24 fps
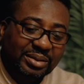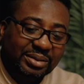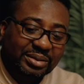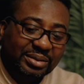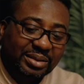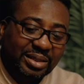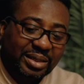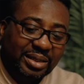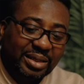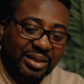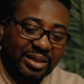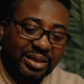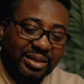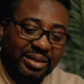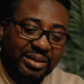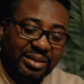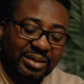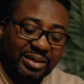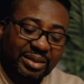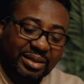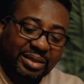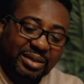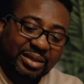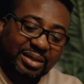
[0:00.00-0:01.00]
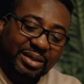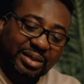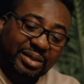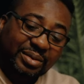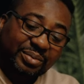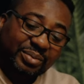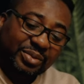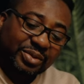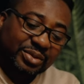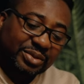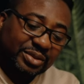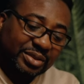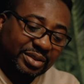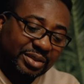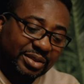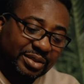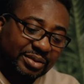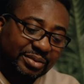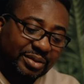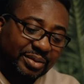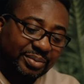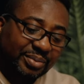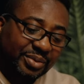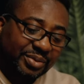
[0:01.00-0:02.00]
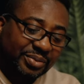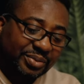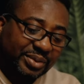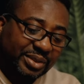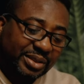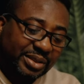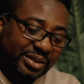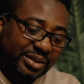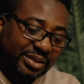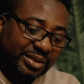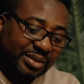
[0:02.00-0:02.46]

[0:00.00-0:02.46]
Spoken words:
wasn't feeling it. I tried just the first